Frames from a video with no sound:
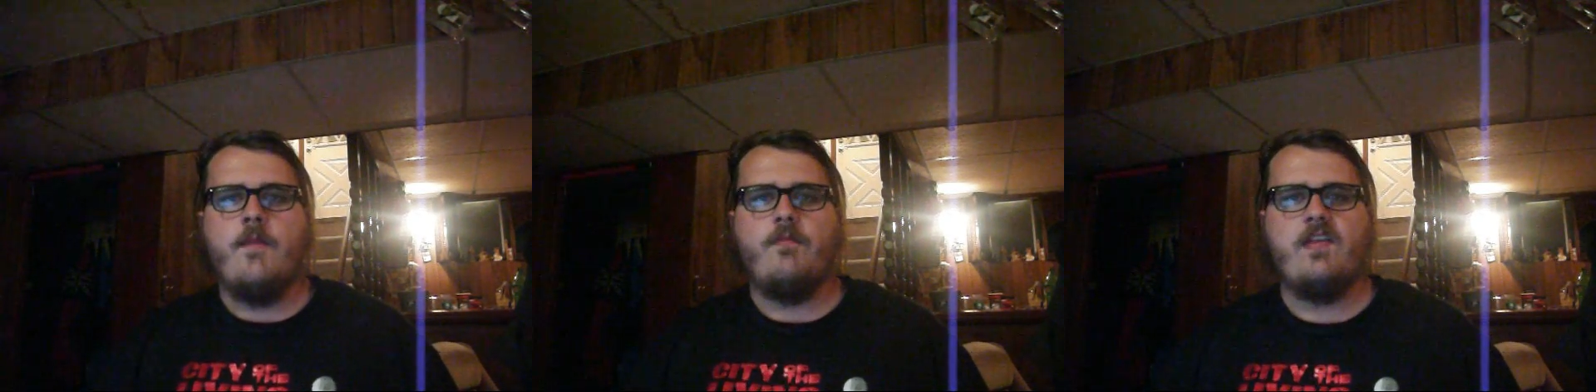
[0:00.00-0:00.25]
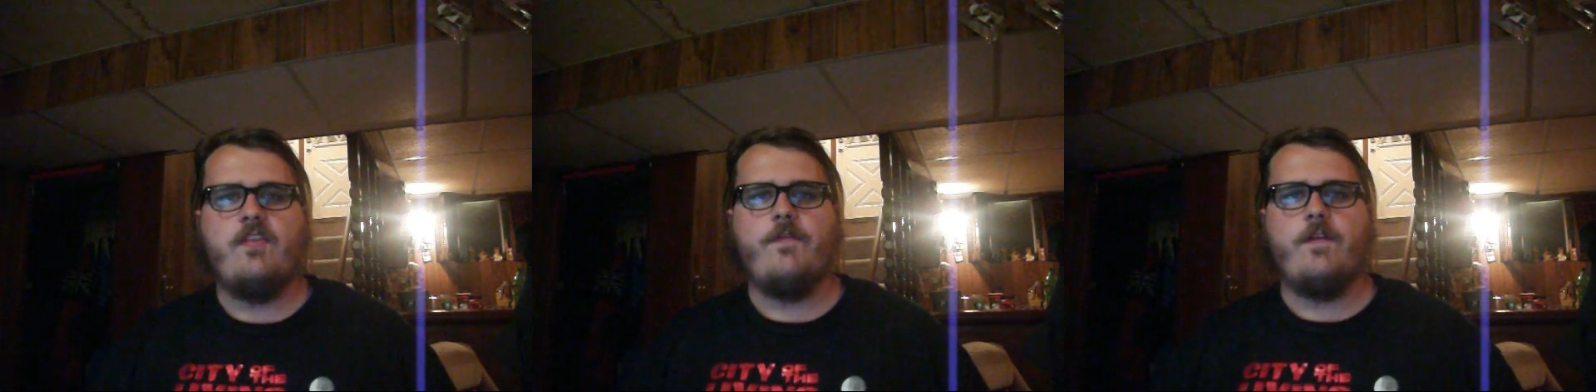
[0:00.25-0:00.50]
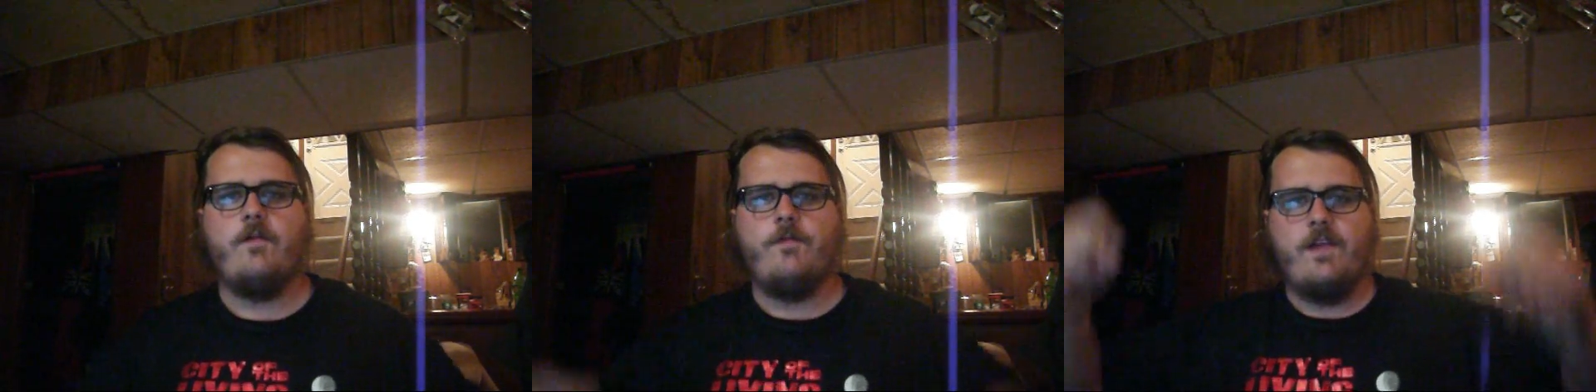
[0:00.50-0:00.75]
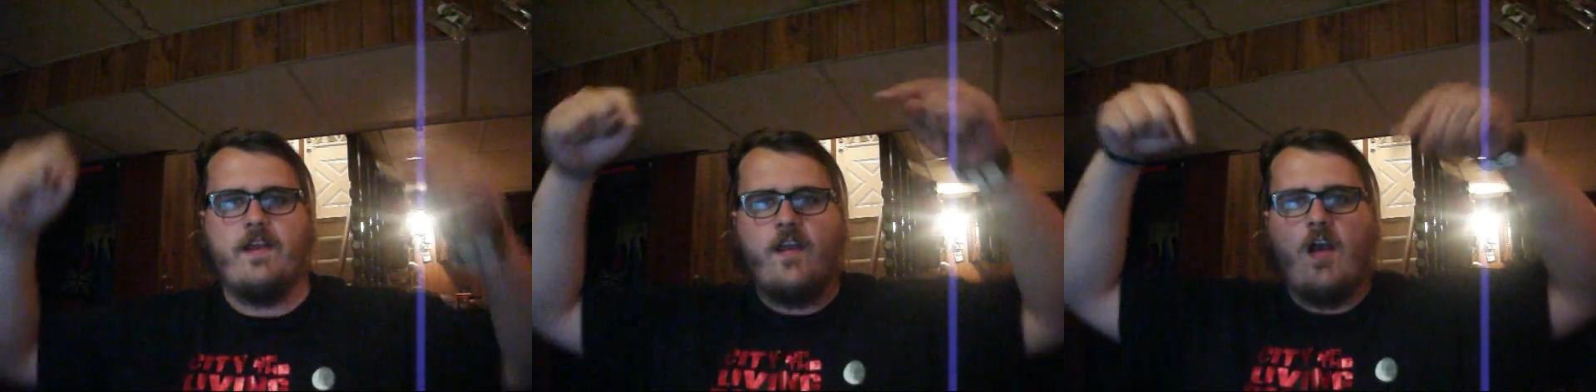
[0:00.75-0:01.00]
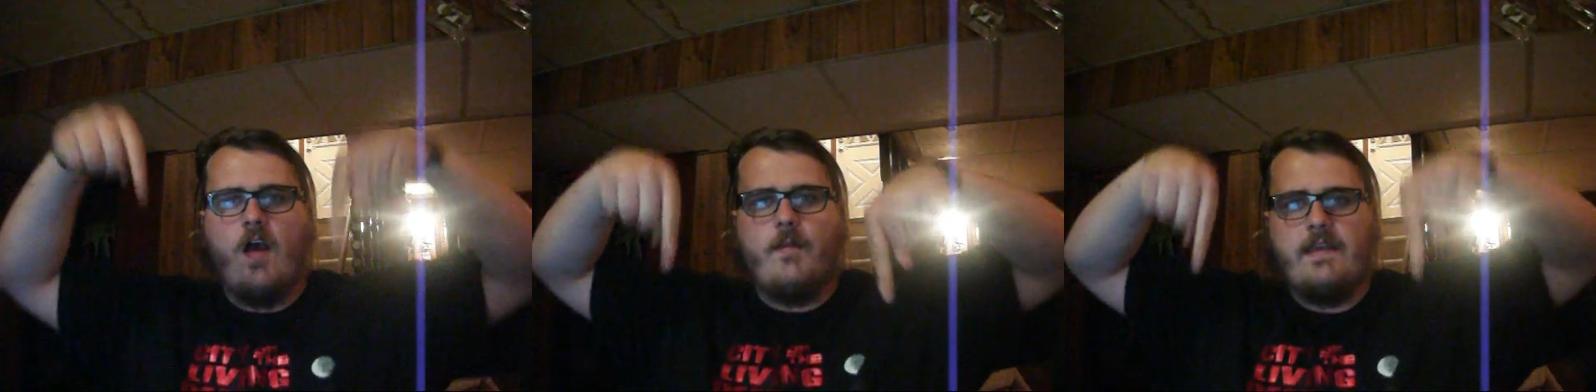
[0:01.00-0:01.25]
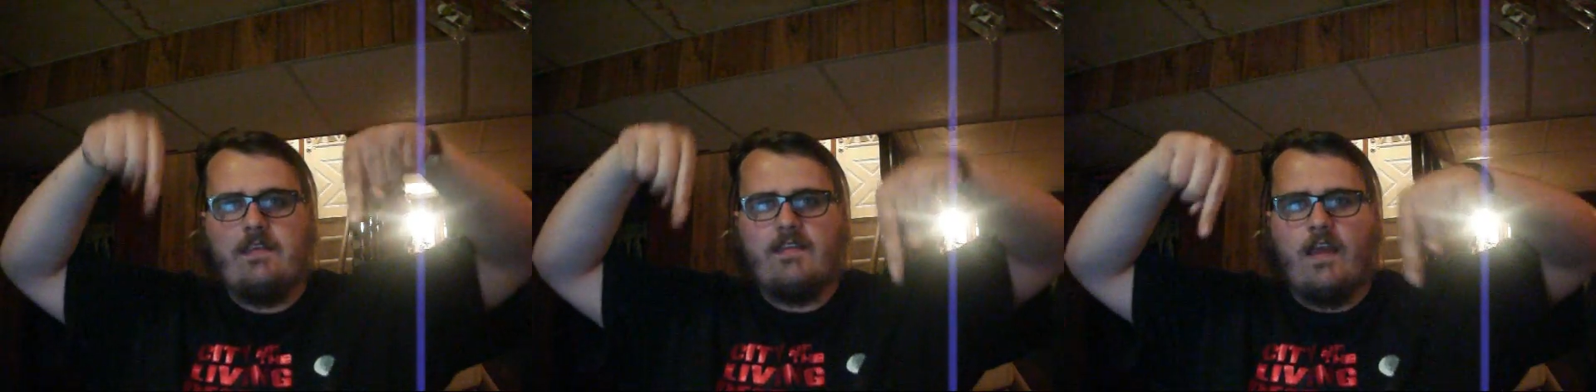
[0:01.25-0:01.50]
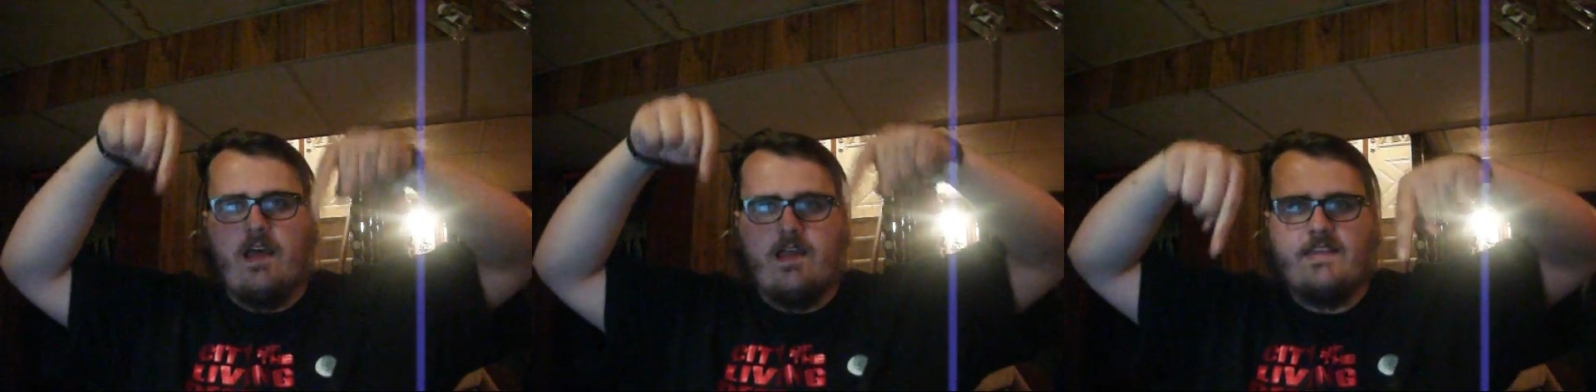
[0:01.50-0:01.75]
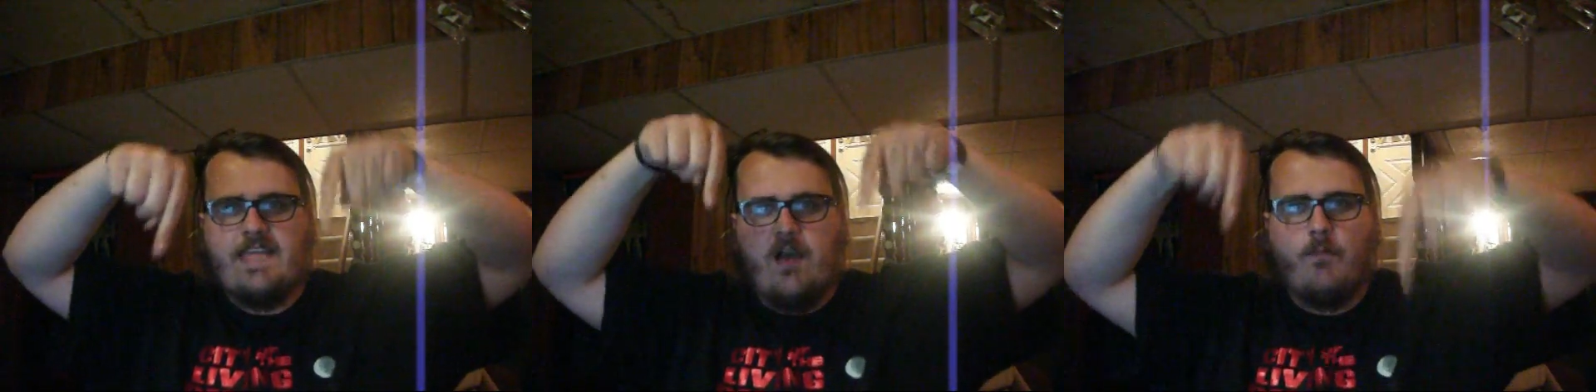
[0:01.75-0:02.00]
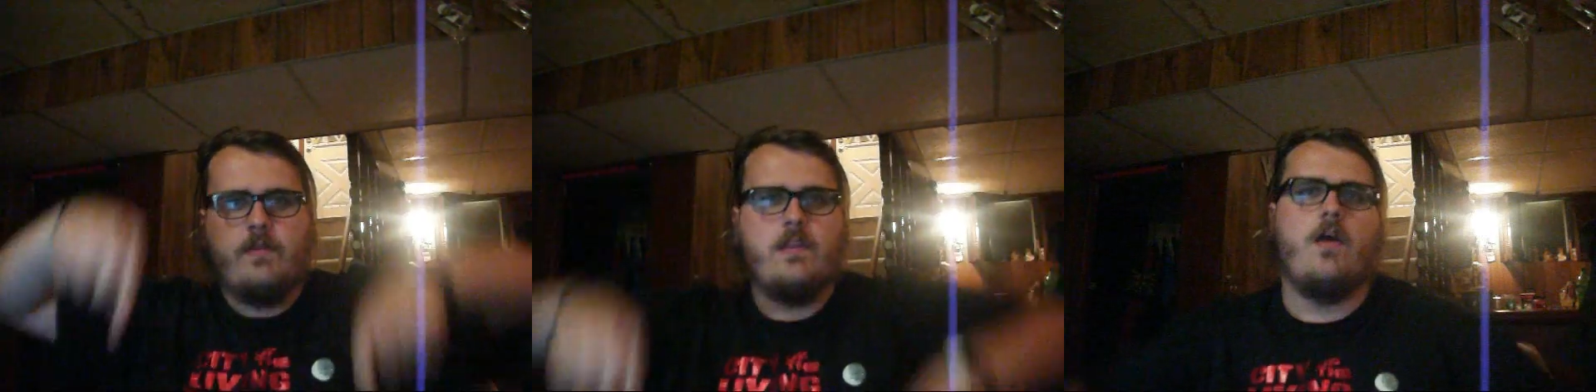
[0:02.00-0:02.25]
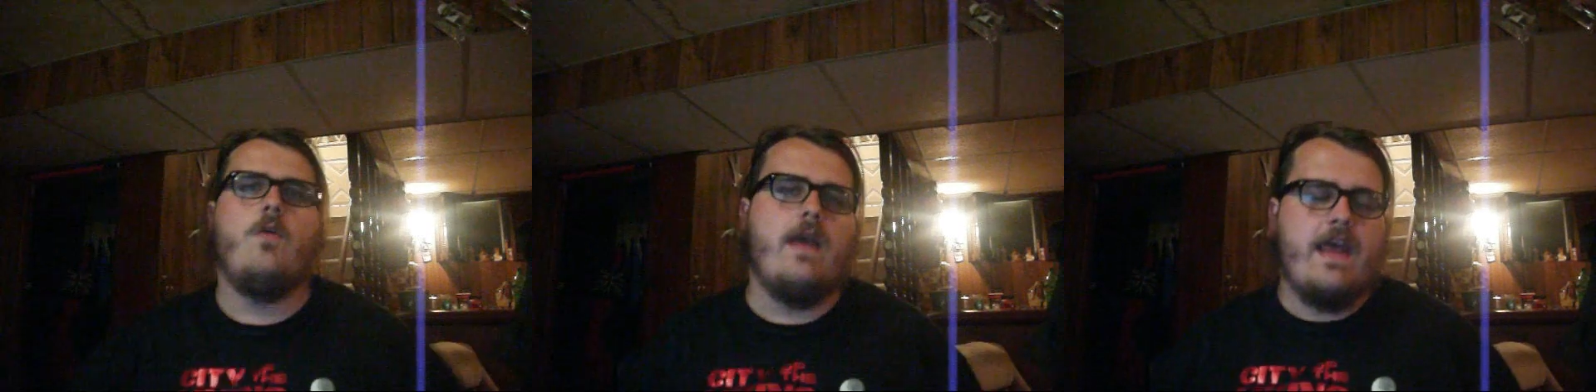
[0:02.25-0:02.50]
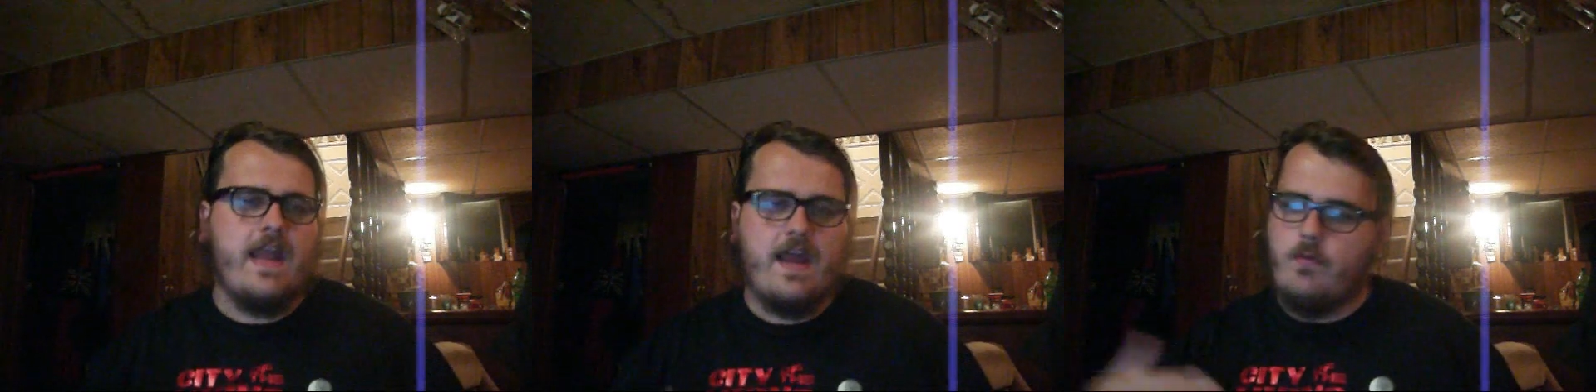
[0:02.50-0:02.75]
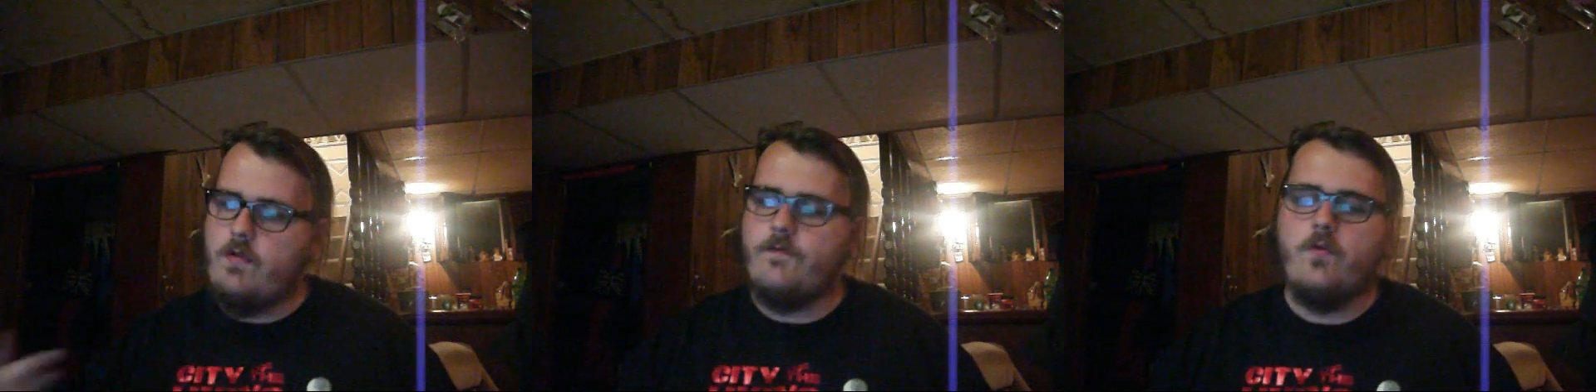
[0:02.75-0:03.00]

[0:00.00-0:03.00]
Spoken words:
please feel free to comment down below, and I will,